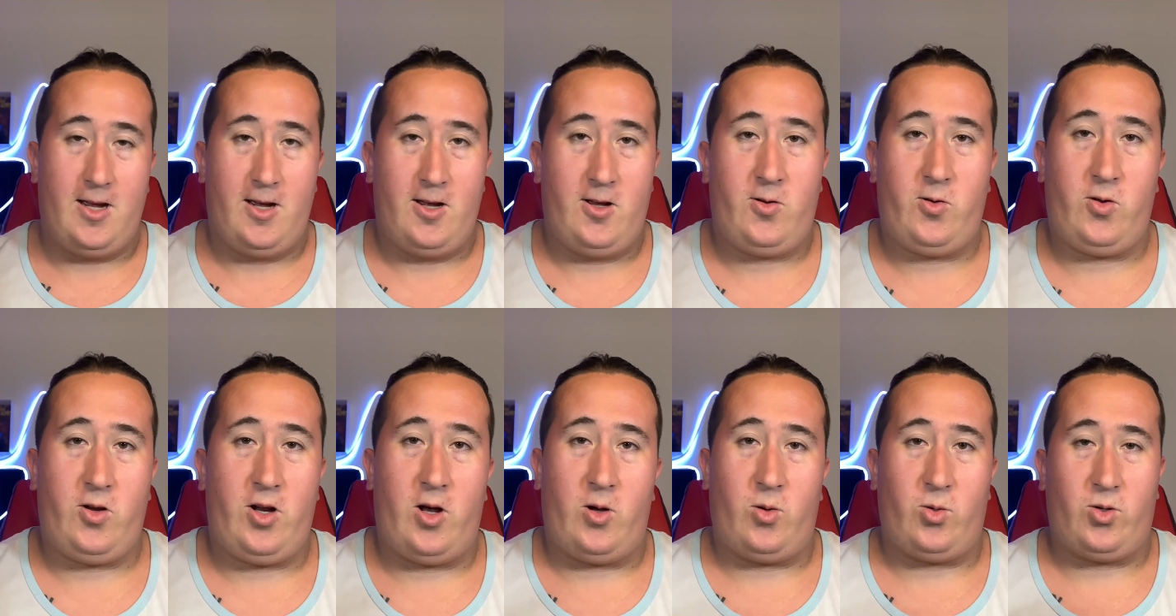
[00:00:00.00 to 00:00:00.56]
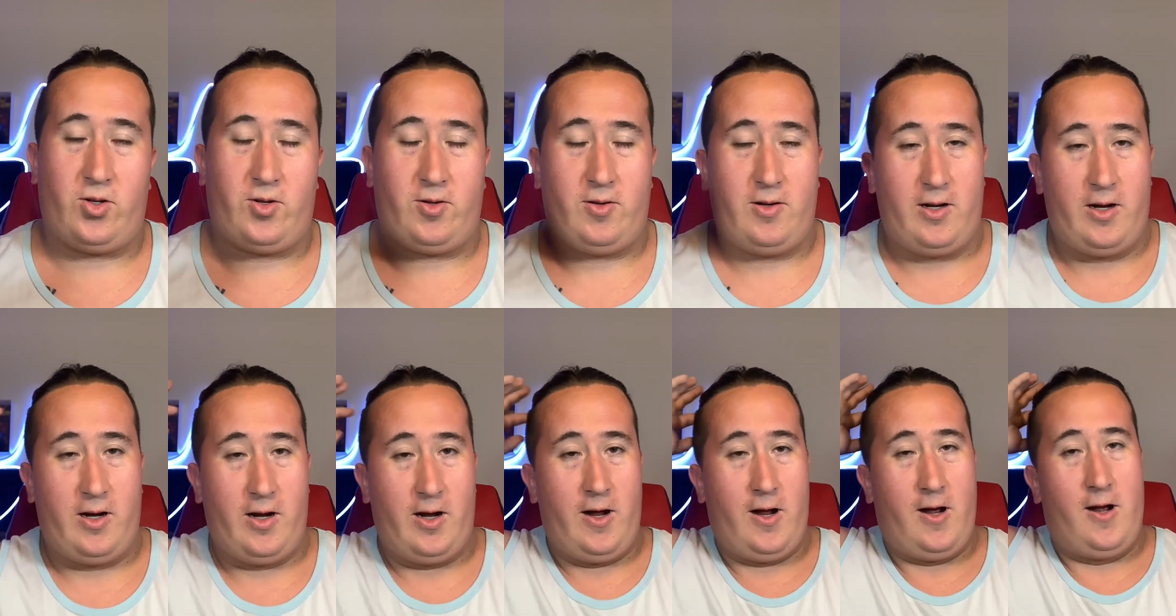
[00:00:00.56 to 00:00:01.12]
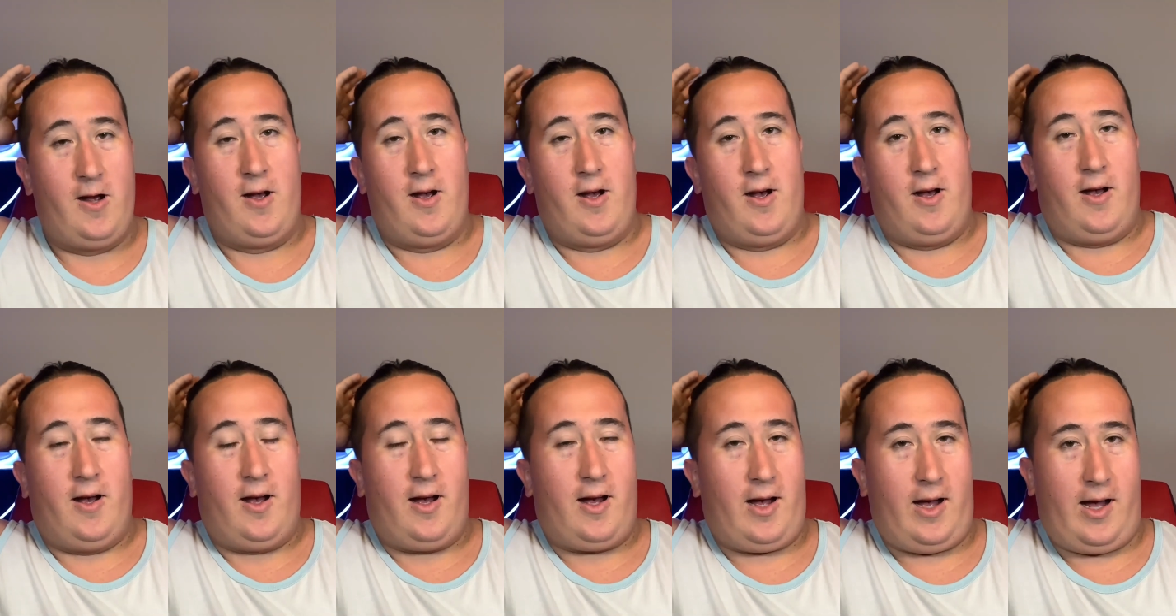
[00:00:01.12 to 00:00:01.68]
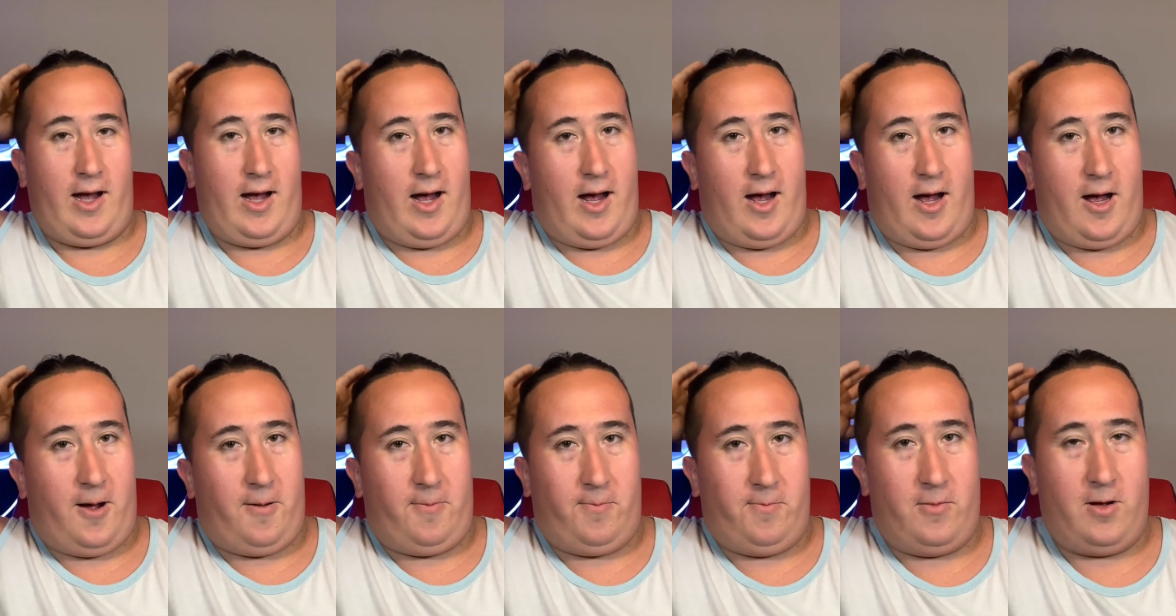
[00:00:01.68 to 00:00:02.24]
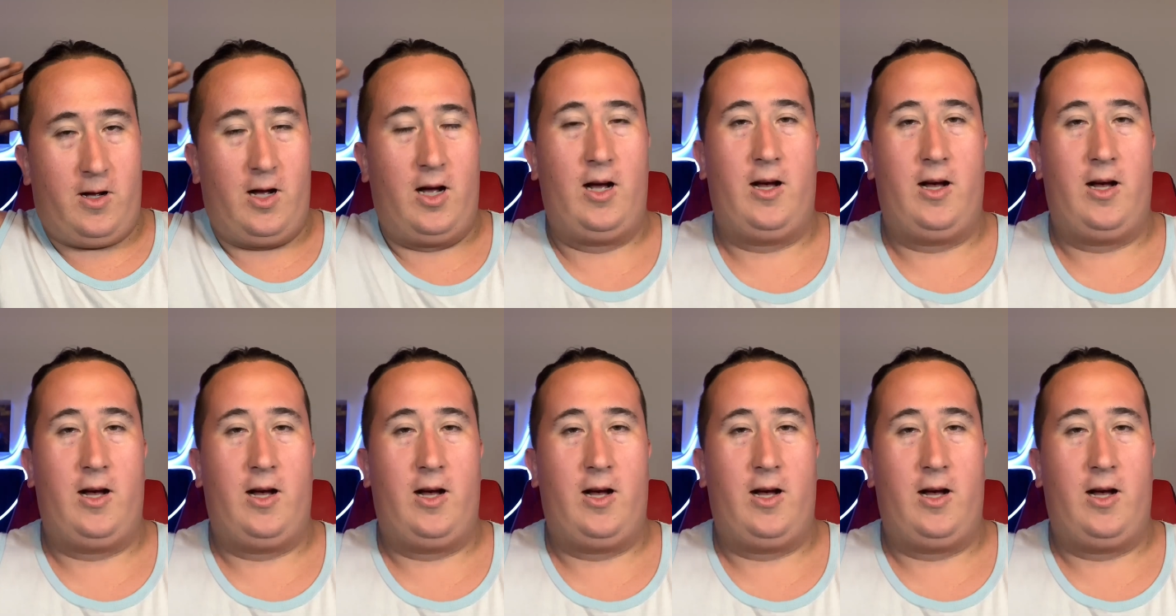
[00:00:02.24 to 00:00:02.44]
Who knows? But